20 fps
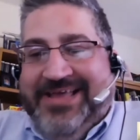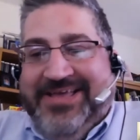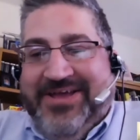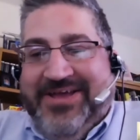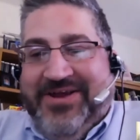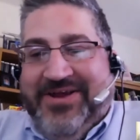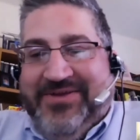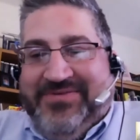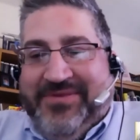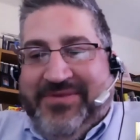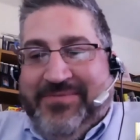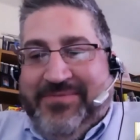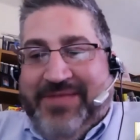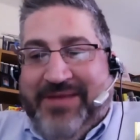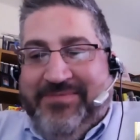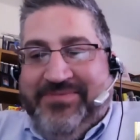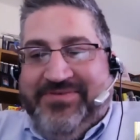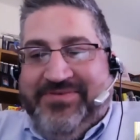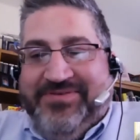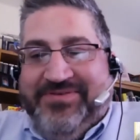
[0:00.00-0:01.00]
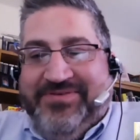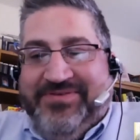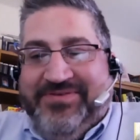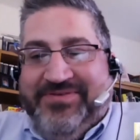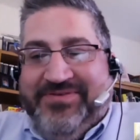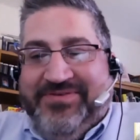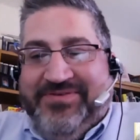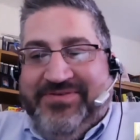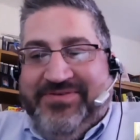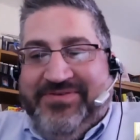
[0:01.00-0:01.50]
sometimes
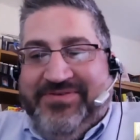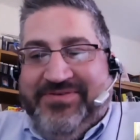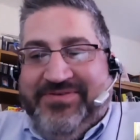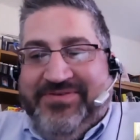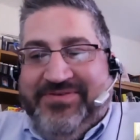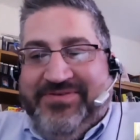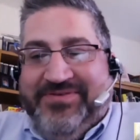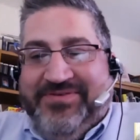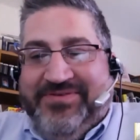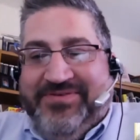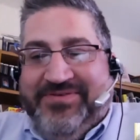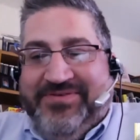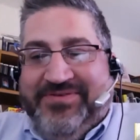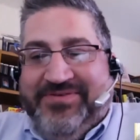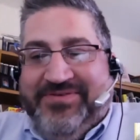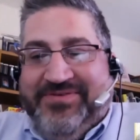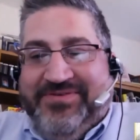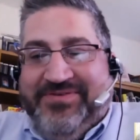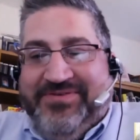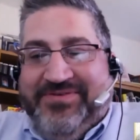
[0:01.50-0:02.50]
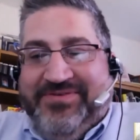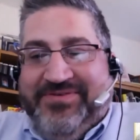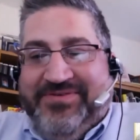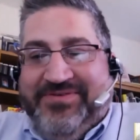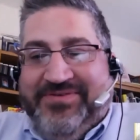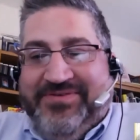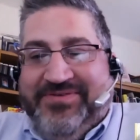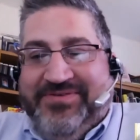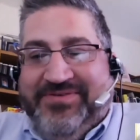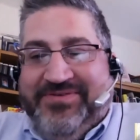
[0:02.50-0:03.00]
it's just a catchy headline
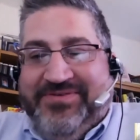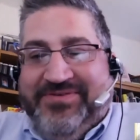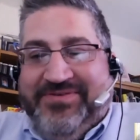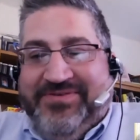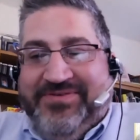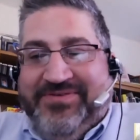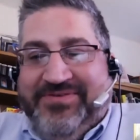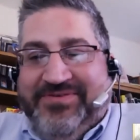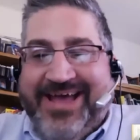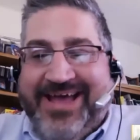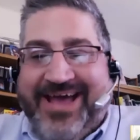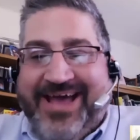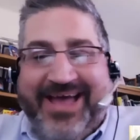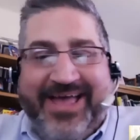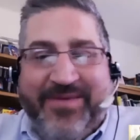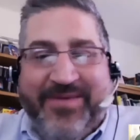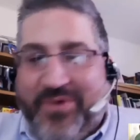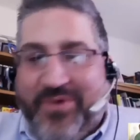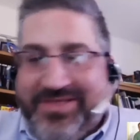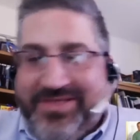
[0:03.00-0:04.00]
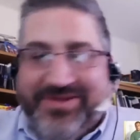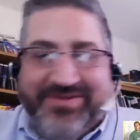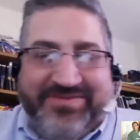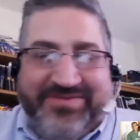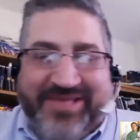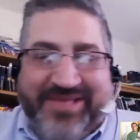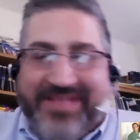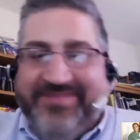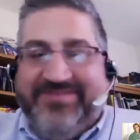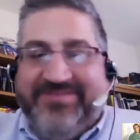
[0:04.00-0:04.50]
and one little
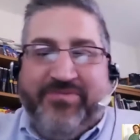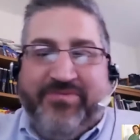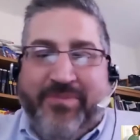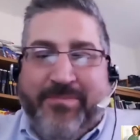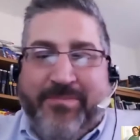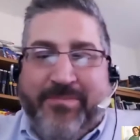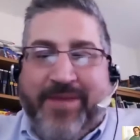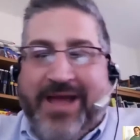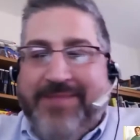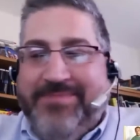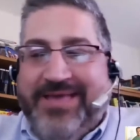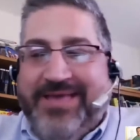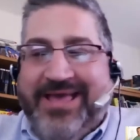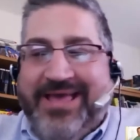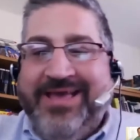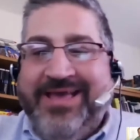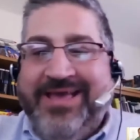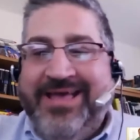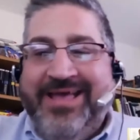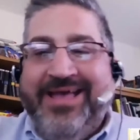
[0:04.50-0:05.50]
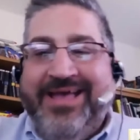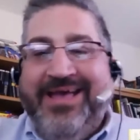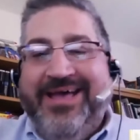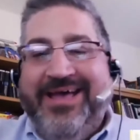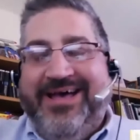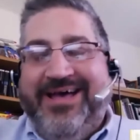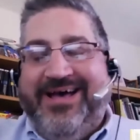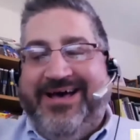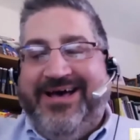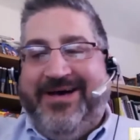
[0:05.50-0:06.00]
sentence to remind me,
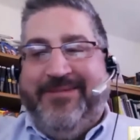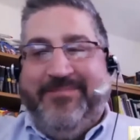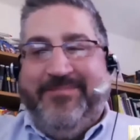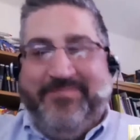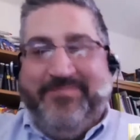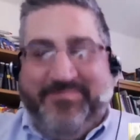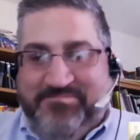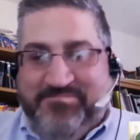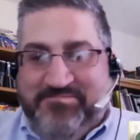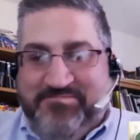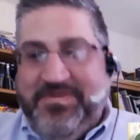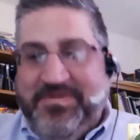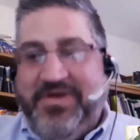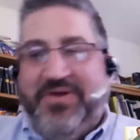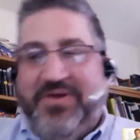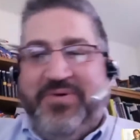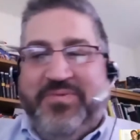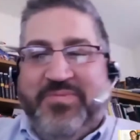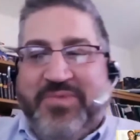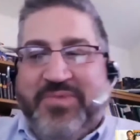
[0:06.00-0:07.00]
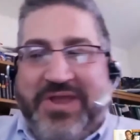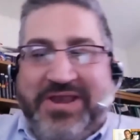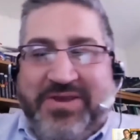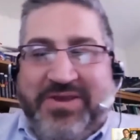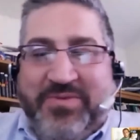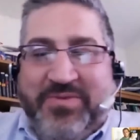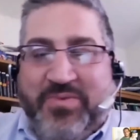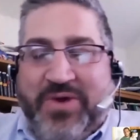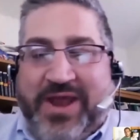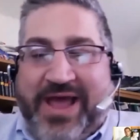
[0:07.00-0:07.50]

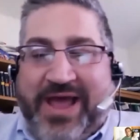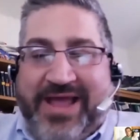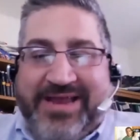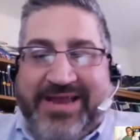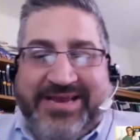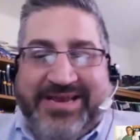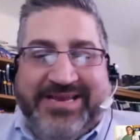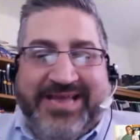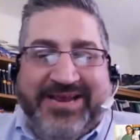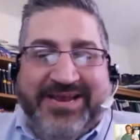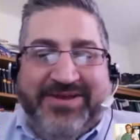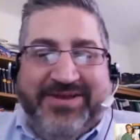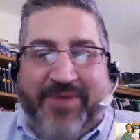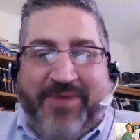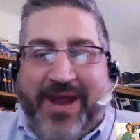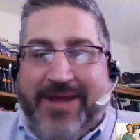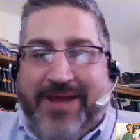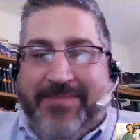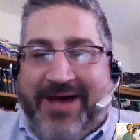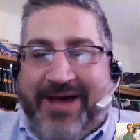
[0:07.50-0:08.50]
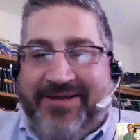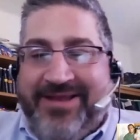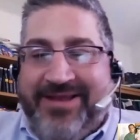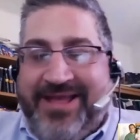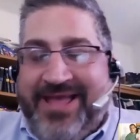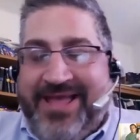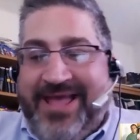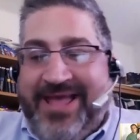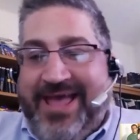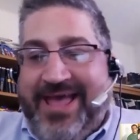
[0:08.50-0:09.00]
what I intended to write about,
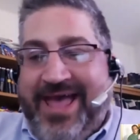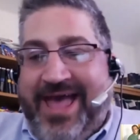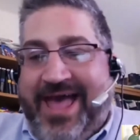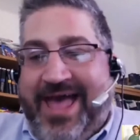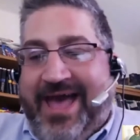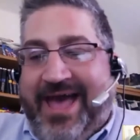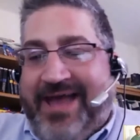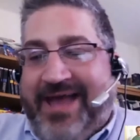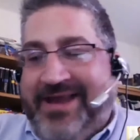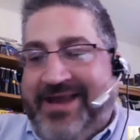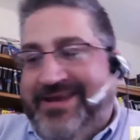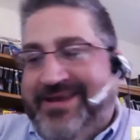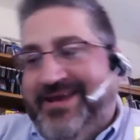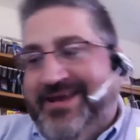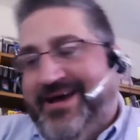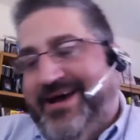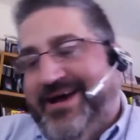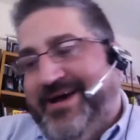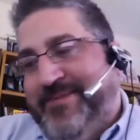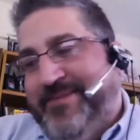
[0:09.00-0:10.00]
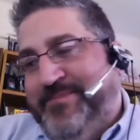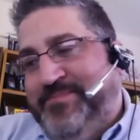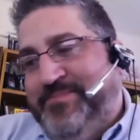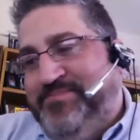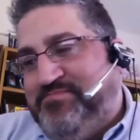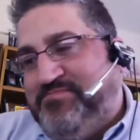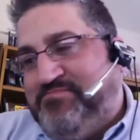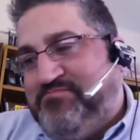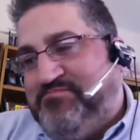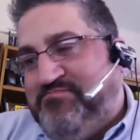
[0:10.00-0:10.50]
and
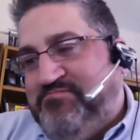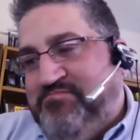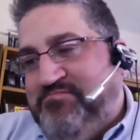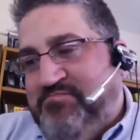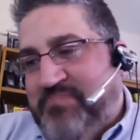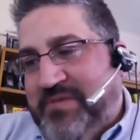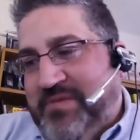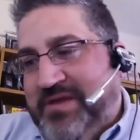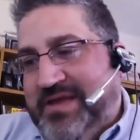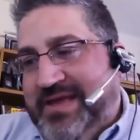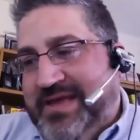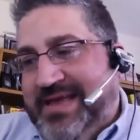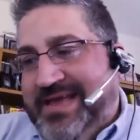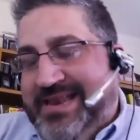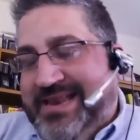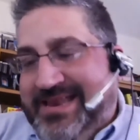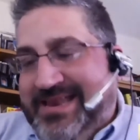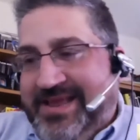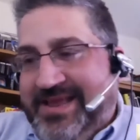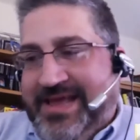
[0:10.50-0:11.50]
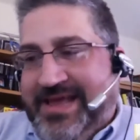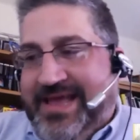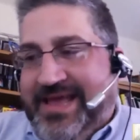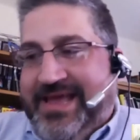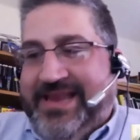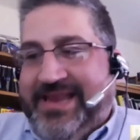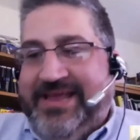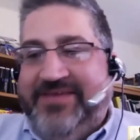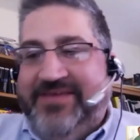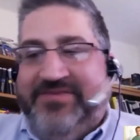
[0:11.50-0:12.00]
it
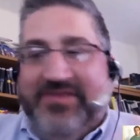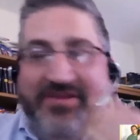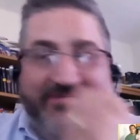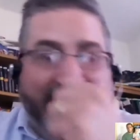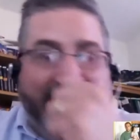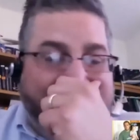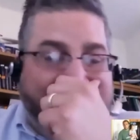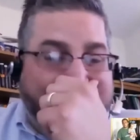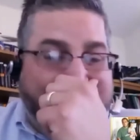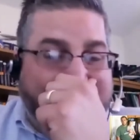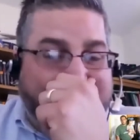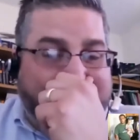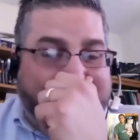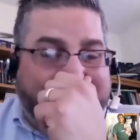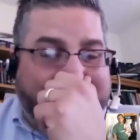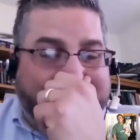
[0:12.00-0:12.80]
is an investment, but